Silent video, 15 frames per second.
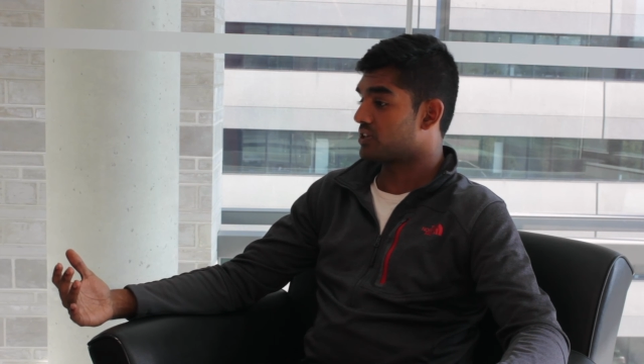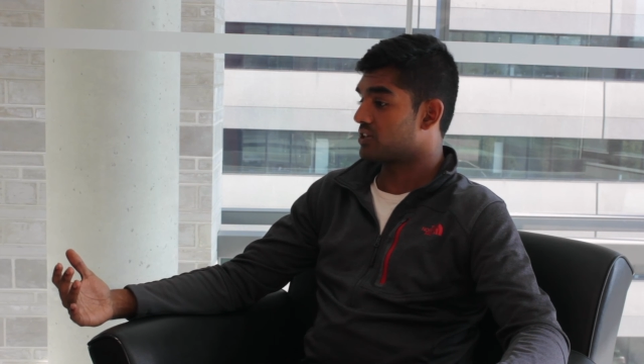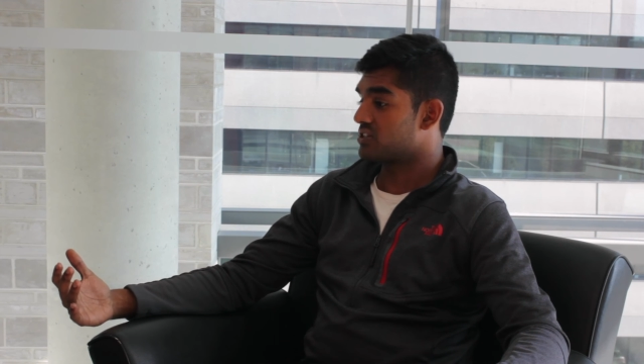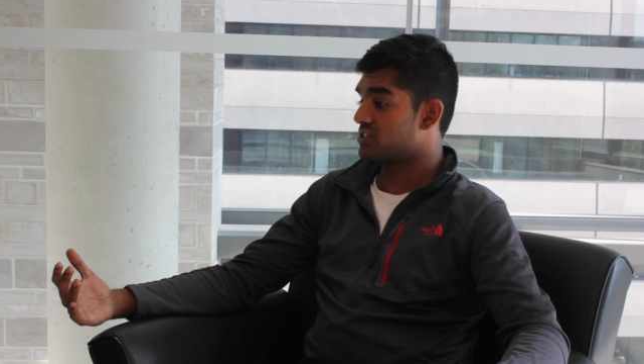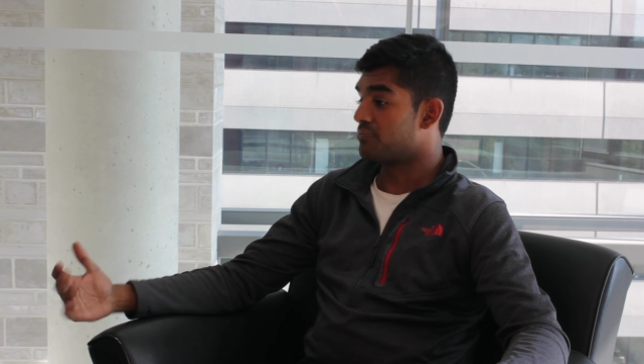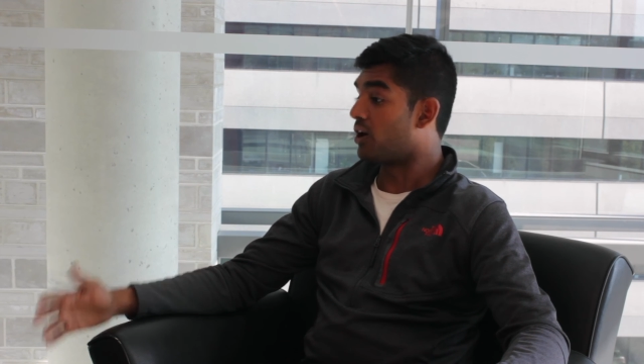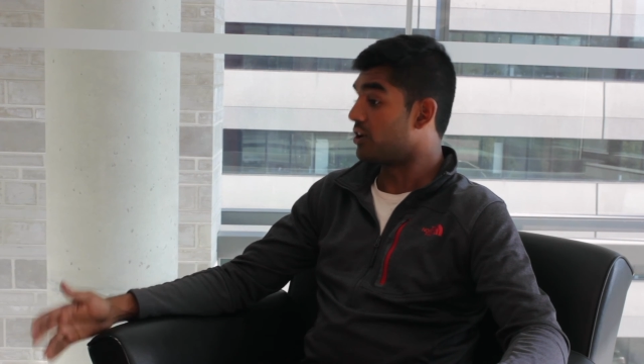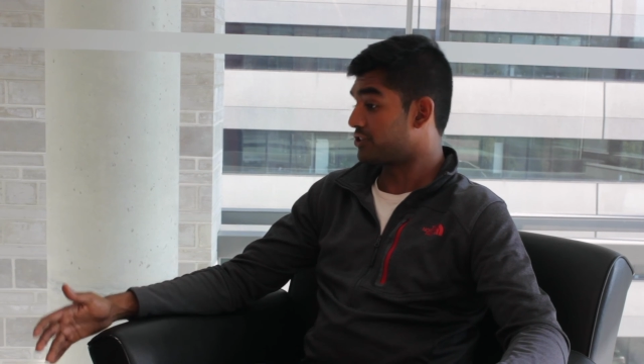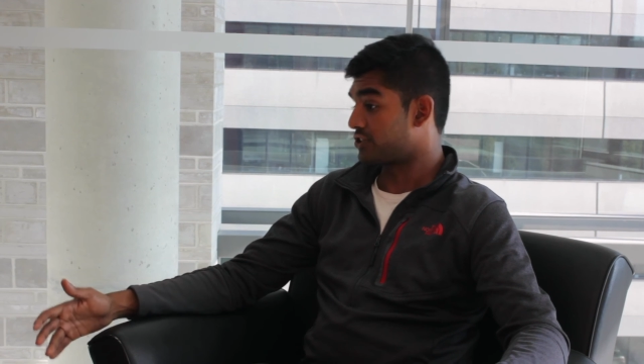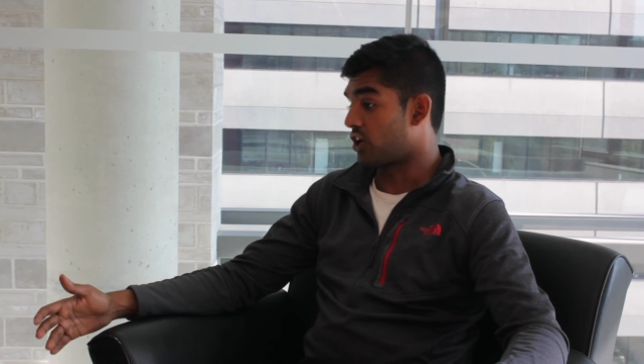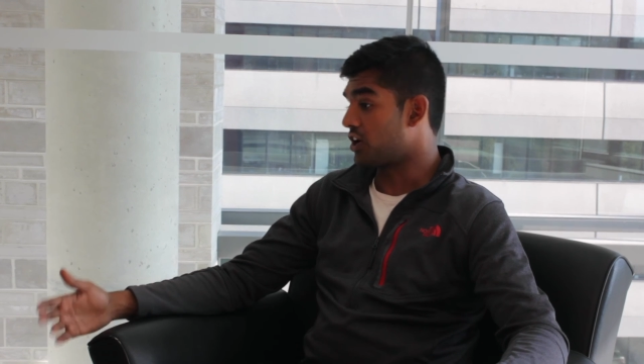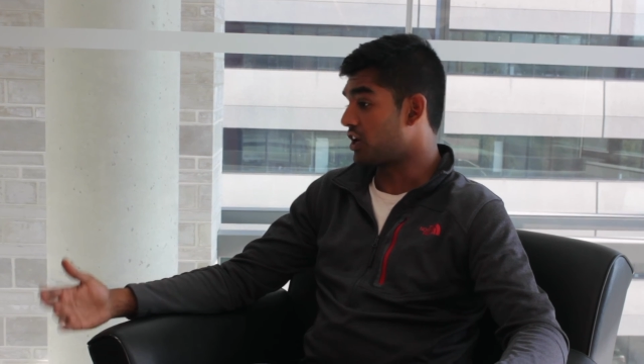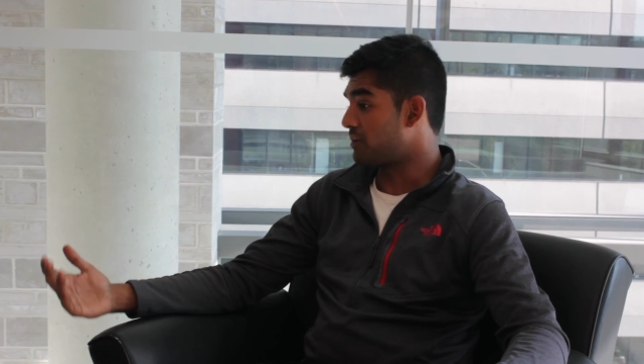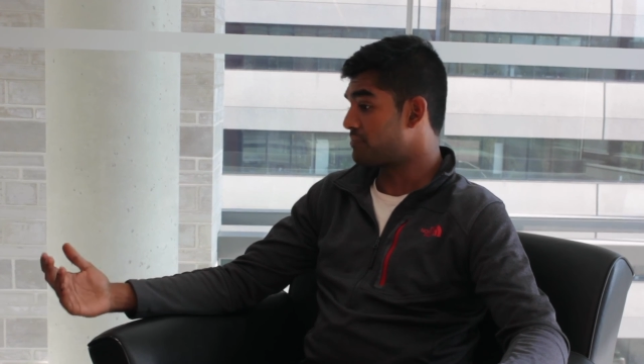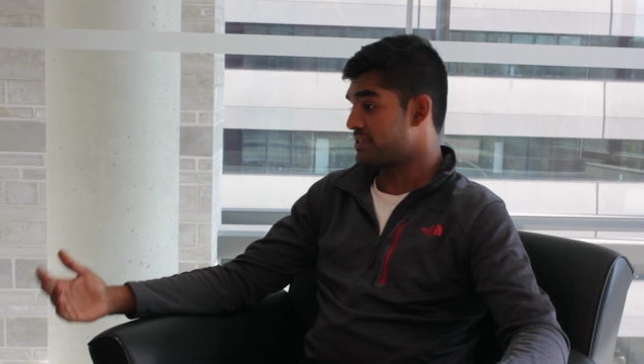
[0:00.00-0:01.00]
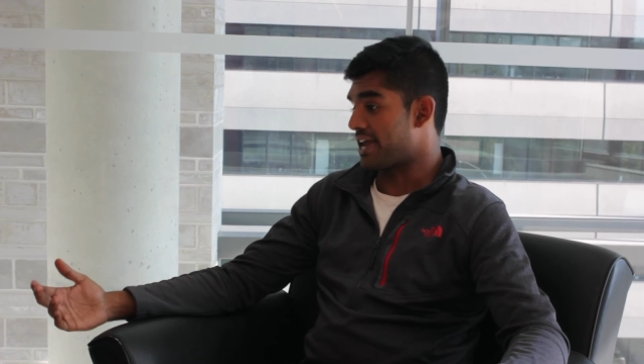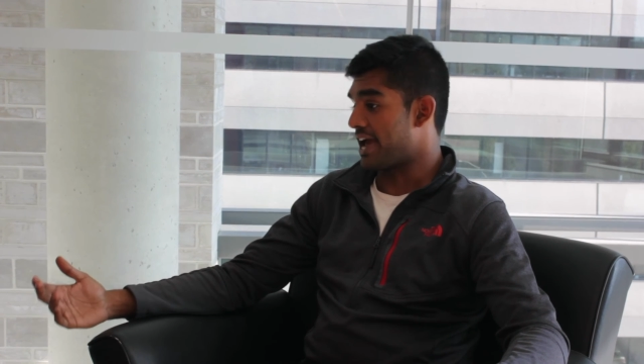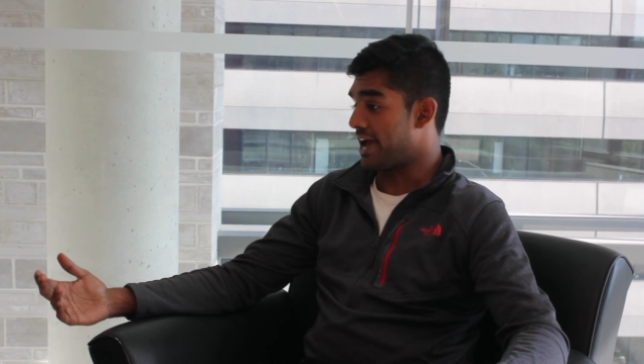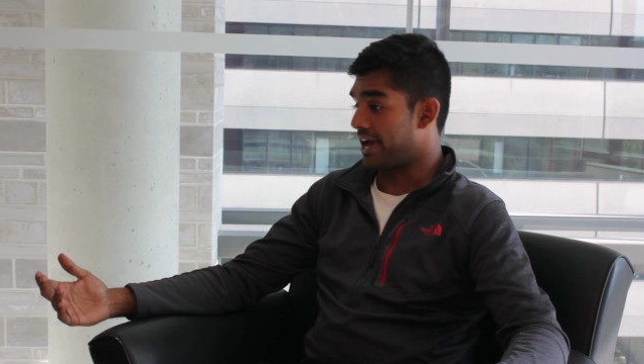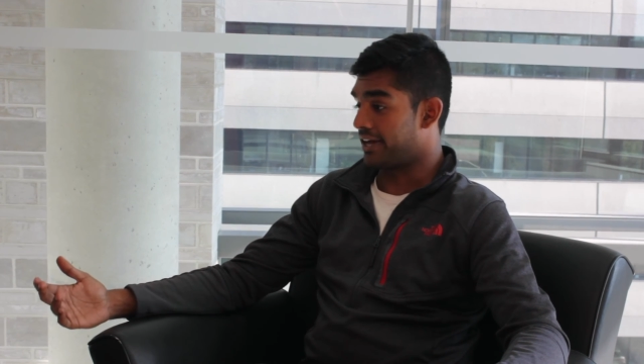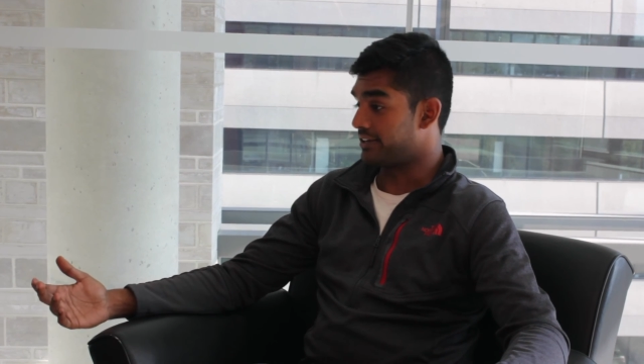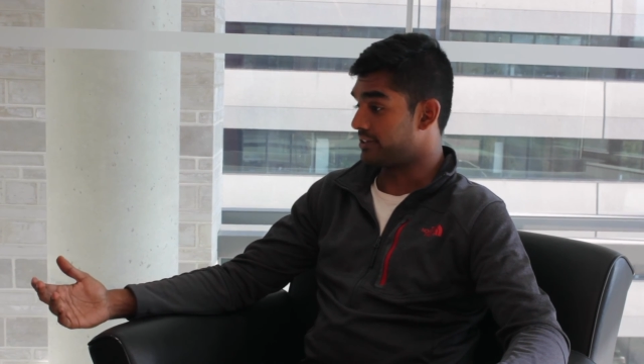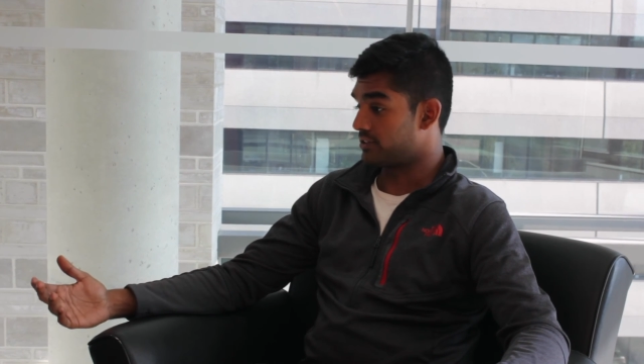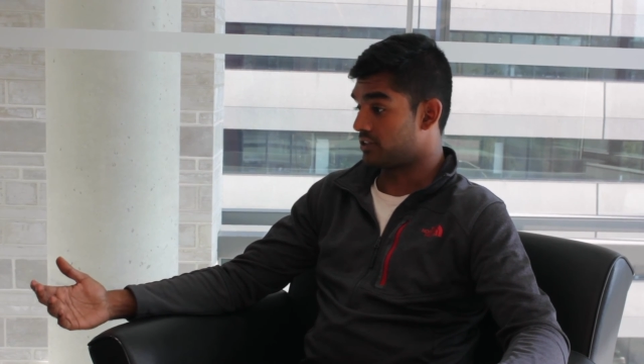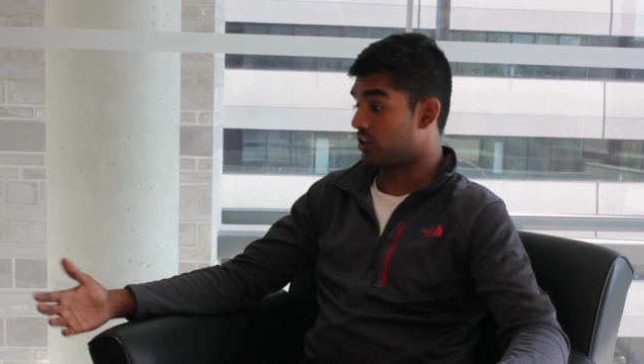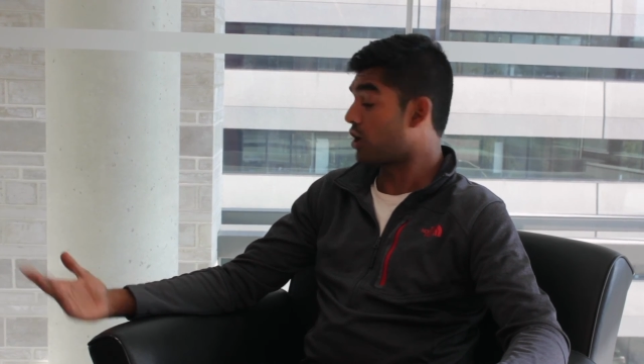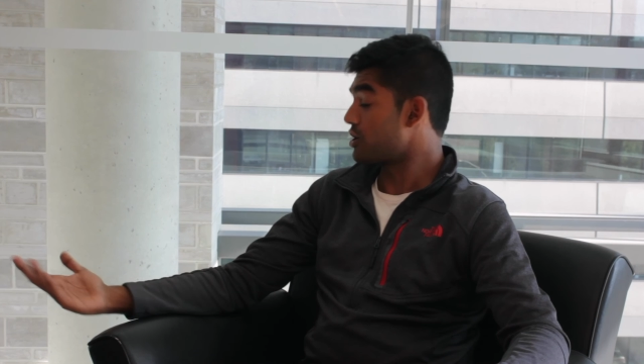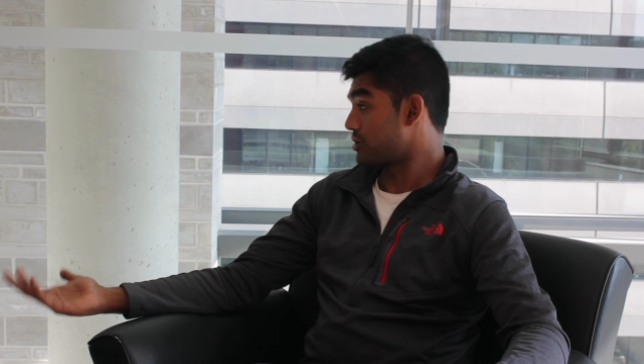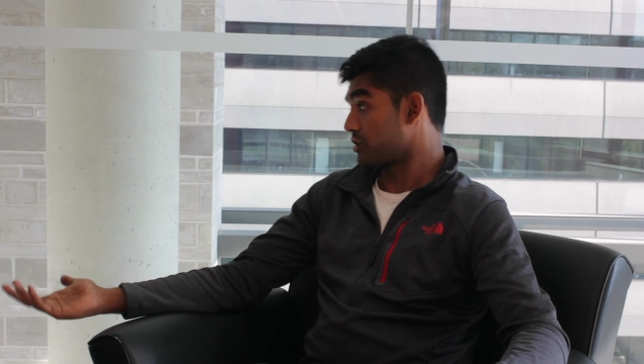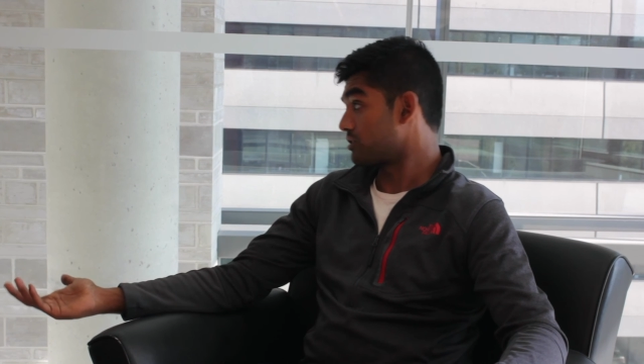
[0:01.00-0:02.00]
small startups and
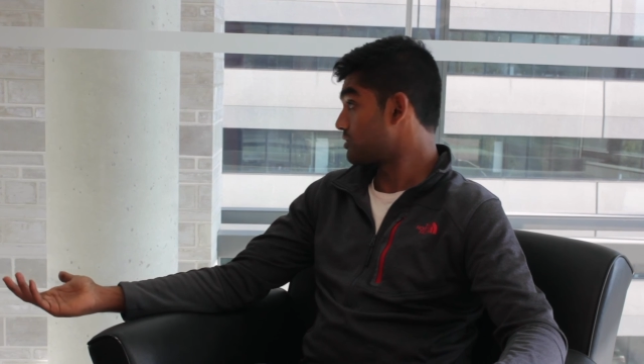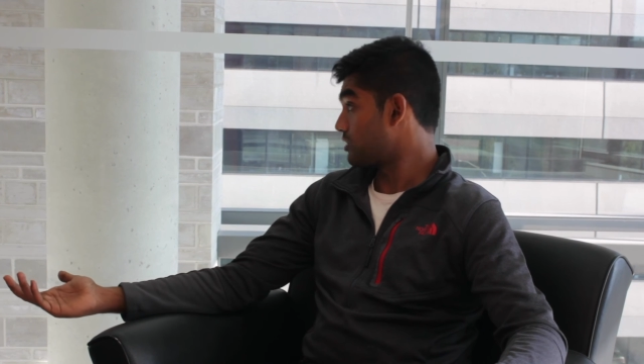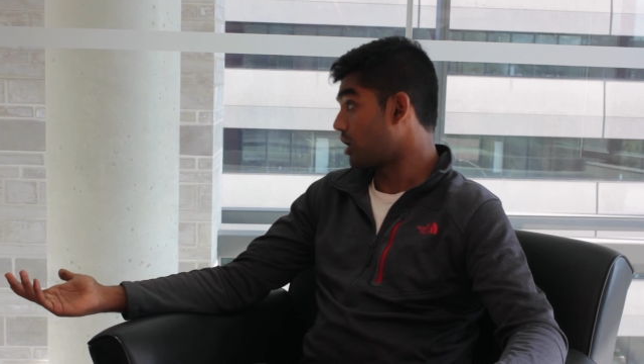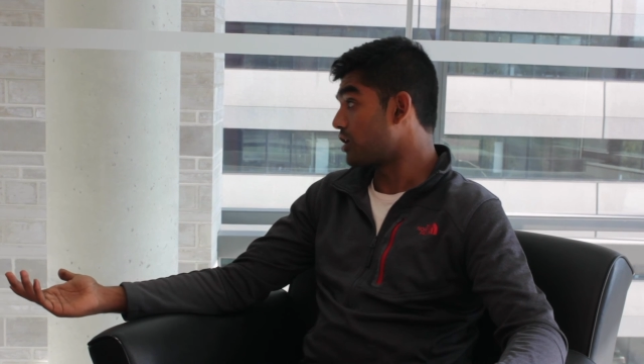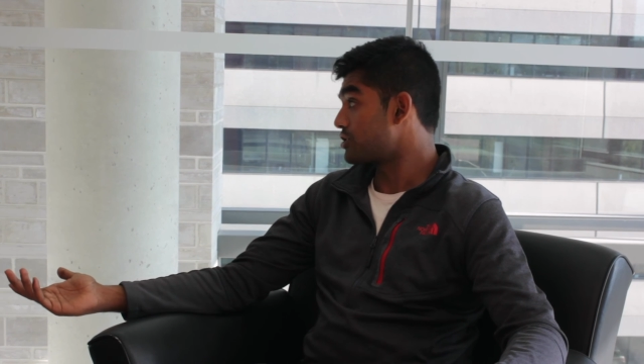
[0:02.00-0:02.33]
larger